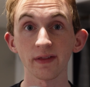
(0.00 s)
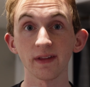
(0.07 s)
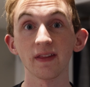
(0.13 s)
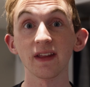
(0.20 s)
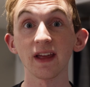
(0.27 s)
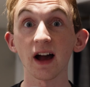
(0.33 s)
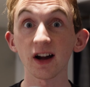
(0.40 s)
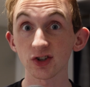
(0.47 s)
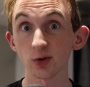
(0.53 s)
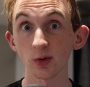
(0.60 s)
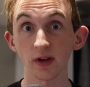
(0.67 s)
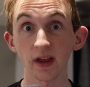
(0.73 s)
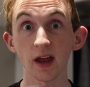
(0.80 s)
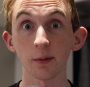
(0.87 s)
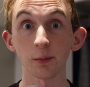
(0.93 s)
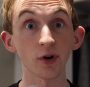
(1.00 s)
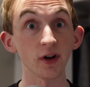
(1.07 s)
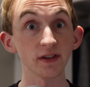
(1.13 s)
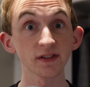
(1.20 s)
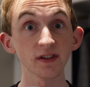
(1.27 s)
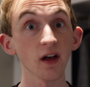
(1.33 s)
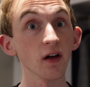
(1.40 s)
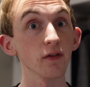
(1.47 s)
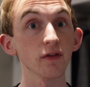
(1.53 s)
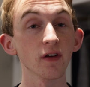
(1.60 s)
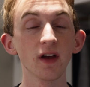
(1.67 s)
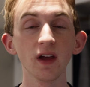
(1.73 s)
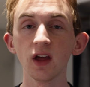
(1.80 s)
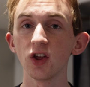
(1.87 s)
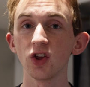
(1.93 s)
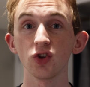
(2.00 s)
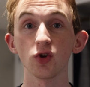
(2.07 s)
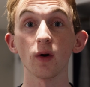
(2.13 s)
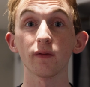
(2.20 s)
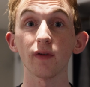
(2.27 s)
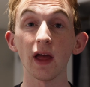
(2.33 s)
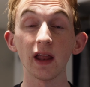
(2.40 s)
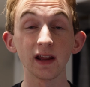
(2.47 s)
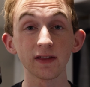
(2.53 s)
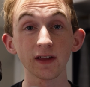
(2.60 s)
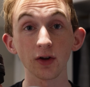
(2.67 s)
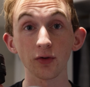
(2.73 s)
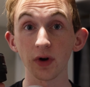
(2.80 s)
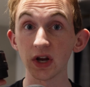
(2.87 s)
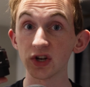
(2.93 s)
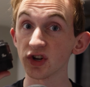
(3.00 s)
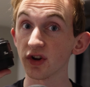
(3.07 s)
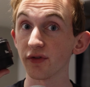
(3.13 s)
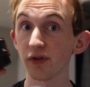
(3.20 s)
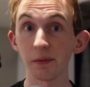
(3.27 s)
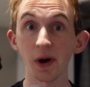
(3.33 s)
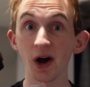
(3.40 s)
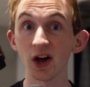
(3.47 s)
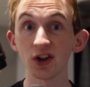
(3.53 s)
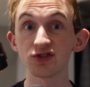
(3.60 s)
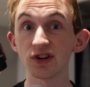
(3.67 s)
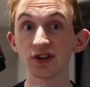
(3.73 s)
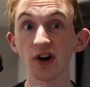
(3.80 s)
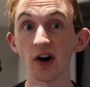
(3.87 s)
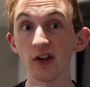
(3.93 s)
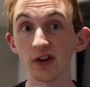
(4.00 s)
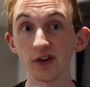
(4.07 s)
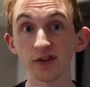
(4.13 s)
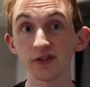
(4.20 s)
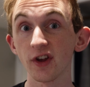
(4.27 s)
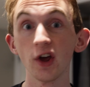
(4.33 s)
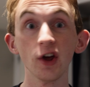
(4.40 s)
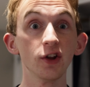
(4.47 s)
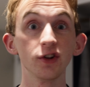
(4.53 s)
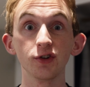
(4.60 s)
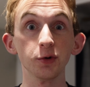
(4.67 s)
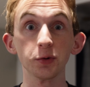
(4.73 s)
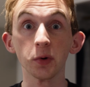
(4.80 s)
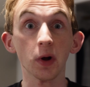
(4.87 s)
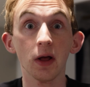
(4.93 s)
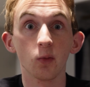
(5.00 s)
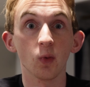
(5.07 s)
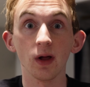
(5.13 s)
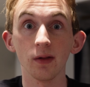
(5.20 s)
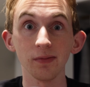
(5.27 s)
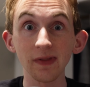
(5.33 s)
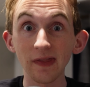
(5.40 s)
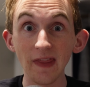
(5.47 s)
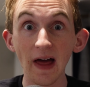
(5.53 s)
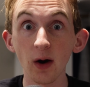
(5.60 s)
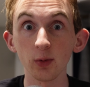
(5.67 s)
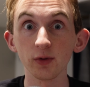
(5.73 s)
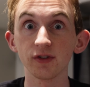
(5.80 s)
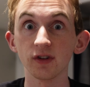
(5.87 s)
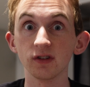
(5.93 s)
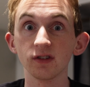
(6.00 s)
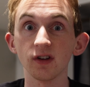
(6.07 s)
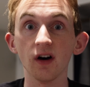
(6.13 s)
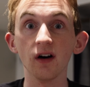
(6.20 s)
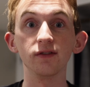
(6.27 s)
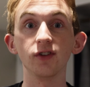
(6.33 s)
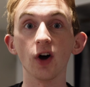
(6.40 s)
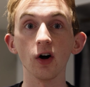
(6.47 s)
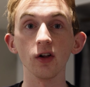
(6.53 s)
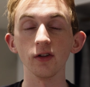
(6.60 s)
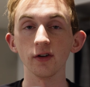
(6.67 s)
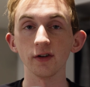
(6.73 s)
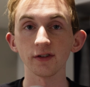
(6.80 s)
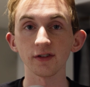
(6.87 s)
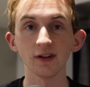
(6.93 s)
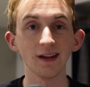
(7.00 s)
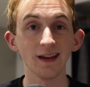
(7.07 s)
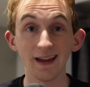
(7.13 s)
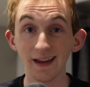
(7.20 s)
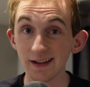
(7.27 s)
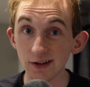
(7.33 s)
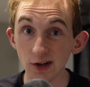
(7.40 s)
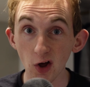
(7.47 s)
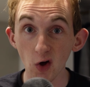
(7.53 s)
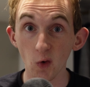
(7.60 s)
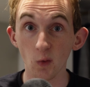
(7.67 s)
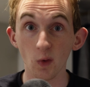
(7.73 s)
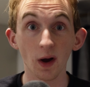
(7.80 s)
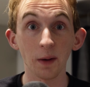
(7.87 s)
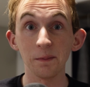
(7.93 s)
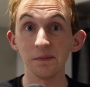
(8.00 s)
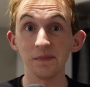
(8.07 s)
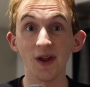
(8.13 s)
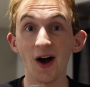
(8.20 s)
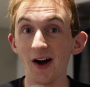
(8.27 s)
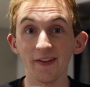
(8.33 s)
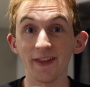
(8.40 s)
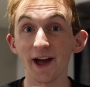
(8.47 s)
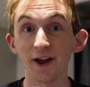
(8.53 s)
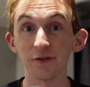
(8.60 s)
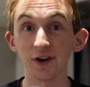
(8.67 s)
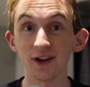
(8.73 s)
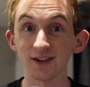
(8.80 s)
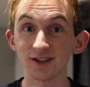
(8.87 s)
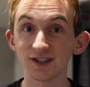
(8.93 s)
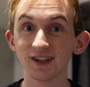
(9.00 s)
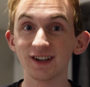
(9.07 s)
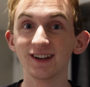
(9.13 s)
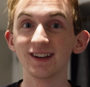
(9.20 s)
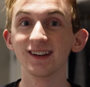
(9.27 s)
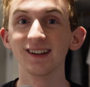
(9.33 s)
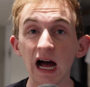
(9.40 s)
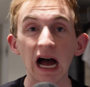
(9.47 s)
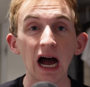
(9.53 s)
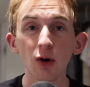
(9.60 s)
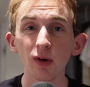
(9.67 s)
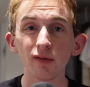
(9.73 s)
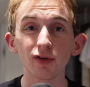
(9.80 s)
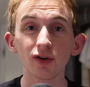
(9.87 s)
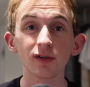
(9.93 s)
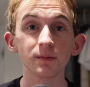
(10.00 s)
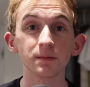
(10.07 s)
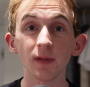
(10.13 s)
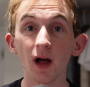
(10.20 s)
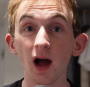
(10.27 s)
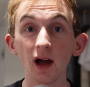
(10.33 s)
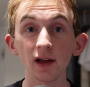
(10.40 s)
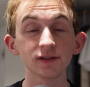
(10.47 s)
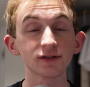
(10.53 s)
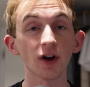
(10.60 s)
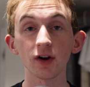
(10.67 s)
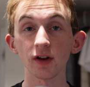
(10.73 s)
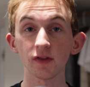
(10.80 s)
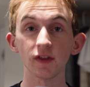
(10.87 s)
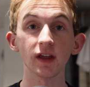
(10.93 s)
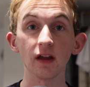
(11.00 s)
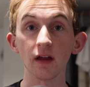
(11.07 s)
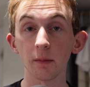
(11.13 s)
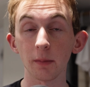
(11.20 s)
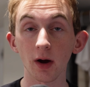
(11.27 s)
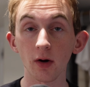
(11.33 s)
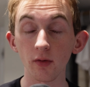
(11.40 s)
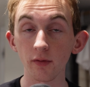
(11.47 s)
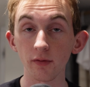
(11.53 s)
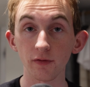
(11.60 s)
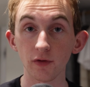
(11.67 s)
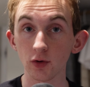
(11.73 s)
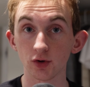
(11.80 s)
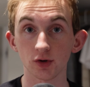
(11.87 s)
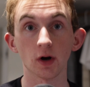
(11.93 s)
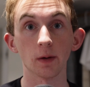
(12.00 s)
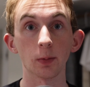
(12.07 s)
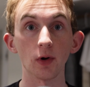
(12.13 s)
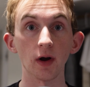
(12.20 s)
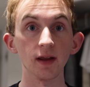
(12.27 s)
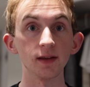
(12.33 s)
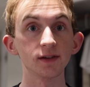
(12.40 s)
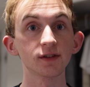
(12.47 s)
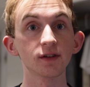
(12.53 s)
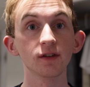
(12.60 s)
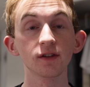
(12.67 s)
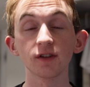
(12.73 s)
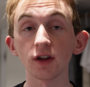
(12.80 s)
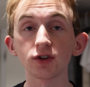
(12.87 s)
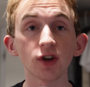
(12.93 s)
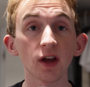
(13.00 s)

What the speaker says: than the actual camera itself. You have anything ranging from $100 to, well, thousands of dollars. And no, I'm not that rich. However, I started thinking about future upgrades, such